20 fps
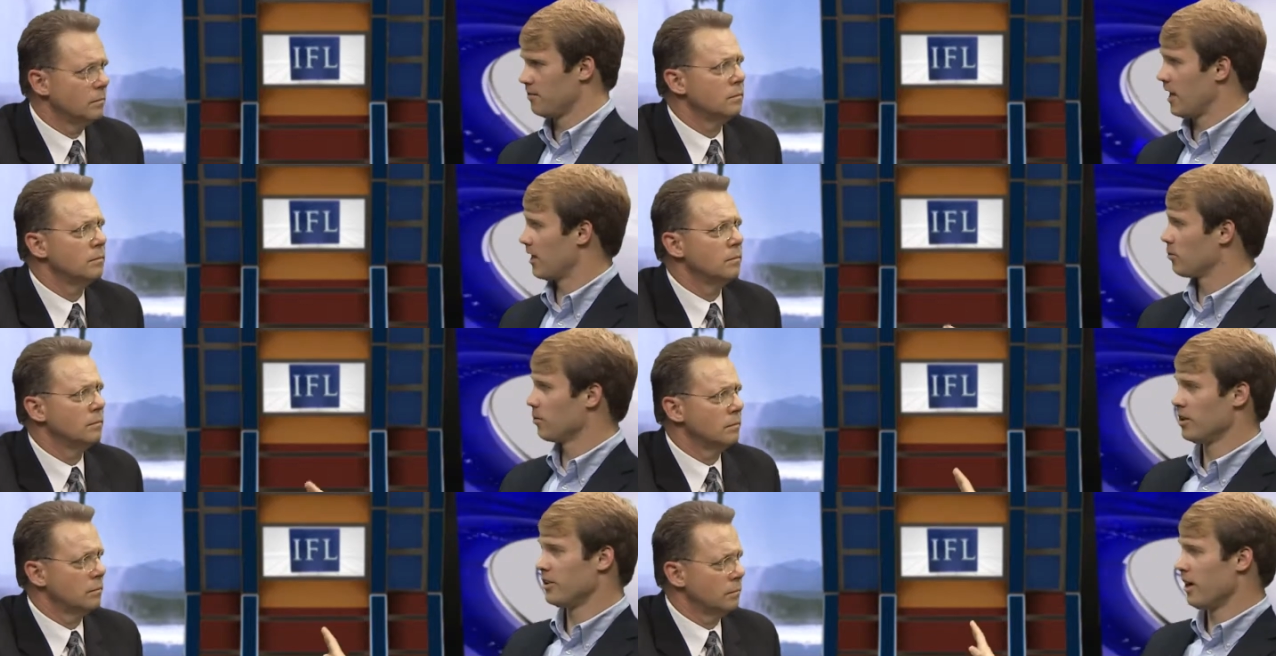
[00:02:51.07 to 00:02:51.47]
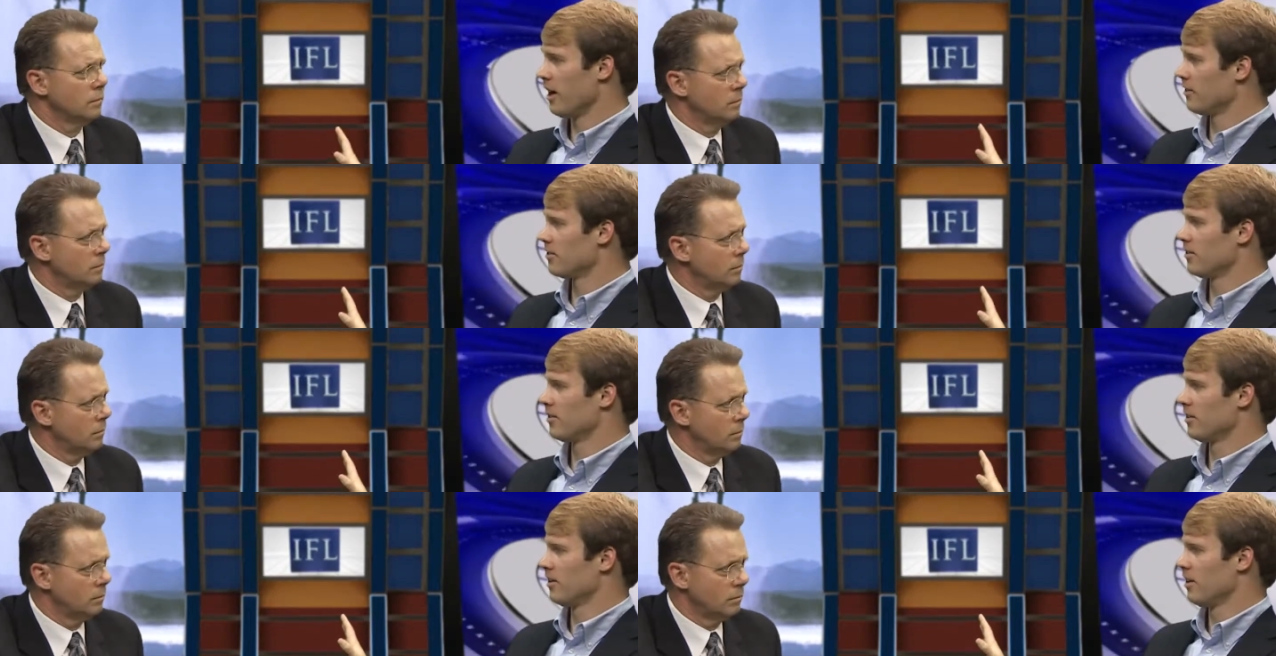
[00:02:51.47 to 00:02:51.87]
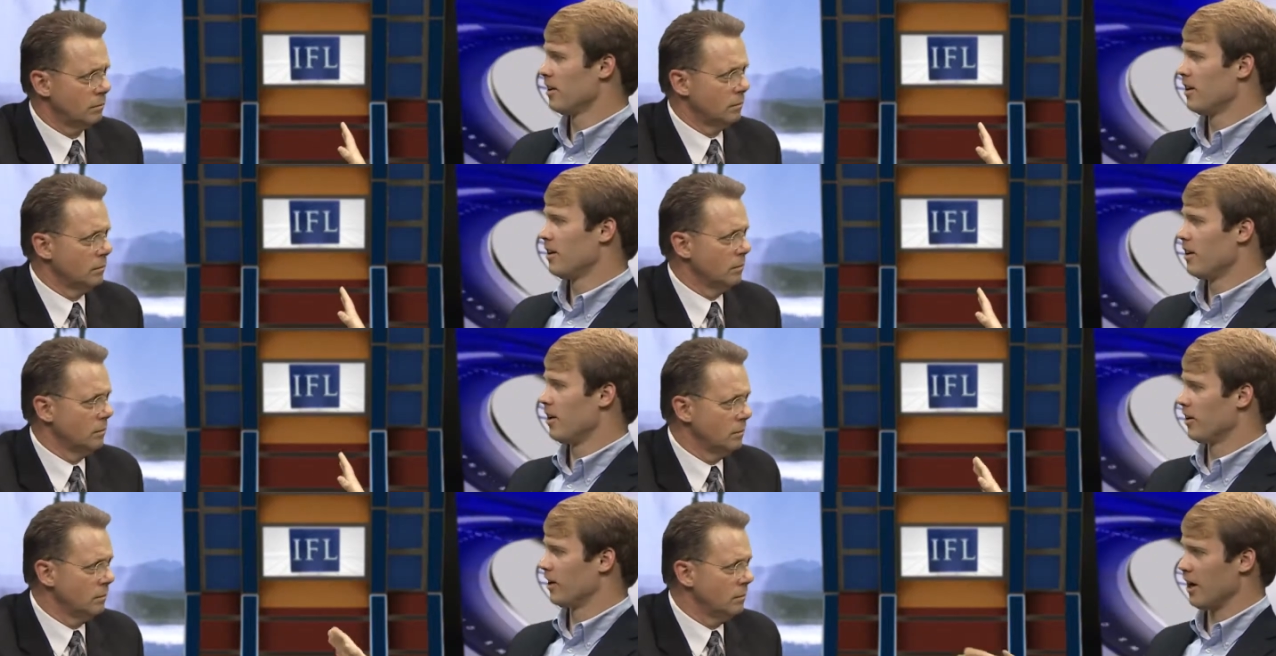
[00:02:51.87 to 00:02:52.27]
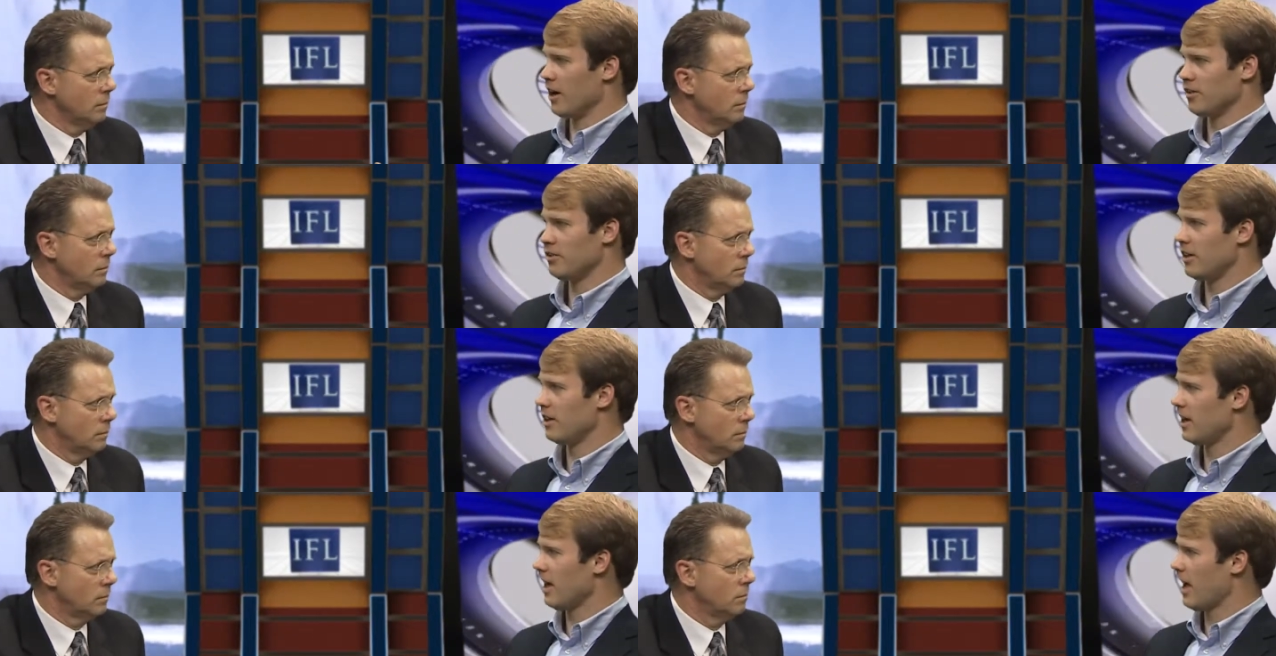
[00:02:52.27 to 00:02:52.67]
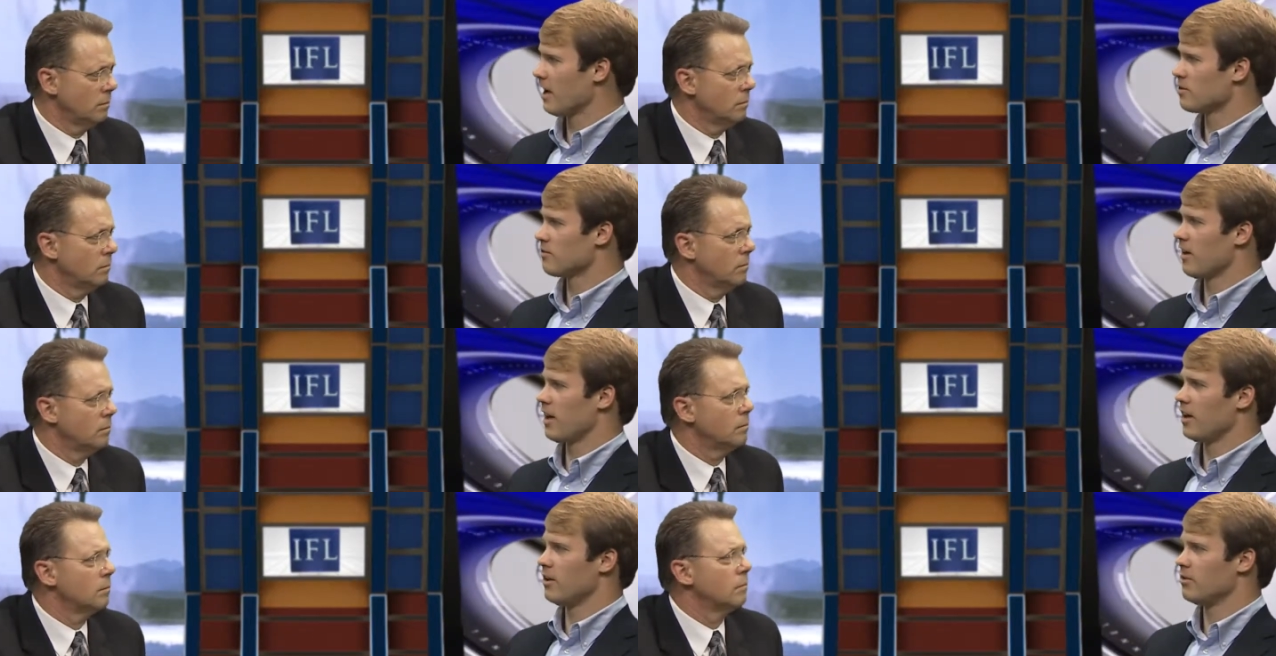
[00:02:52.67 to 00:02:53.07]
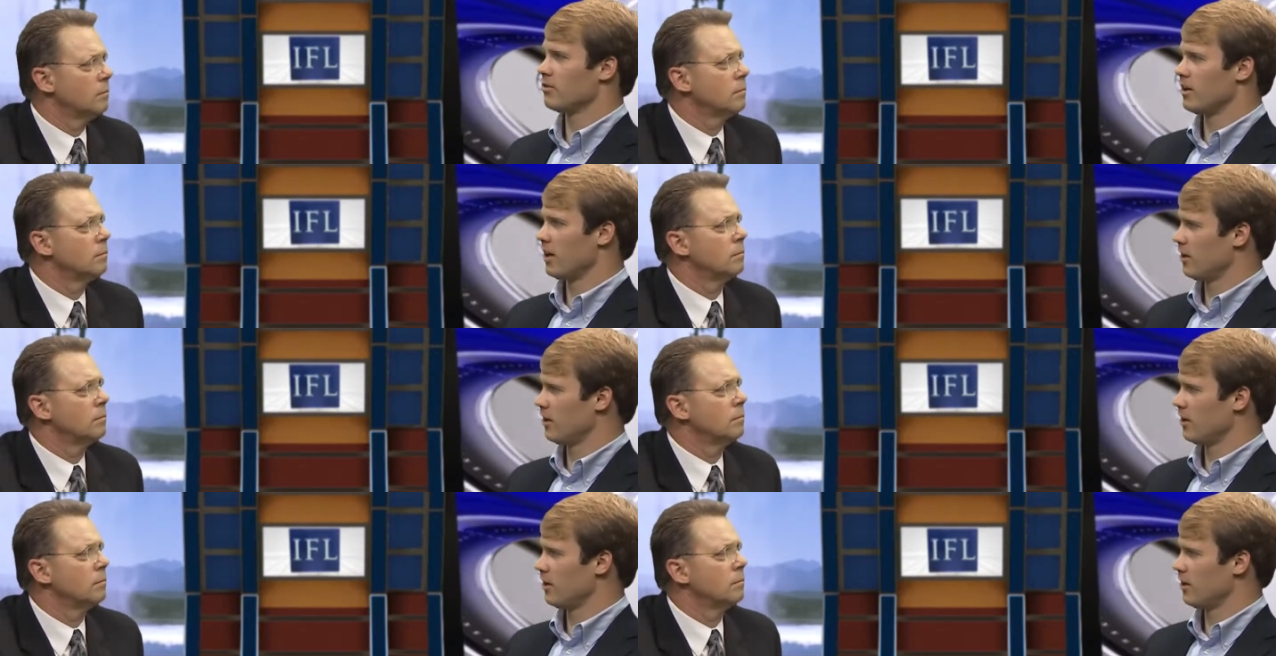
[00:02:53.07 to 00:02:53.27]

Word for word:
Speaker 1: That's what it does. Guaranteed cash values,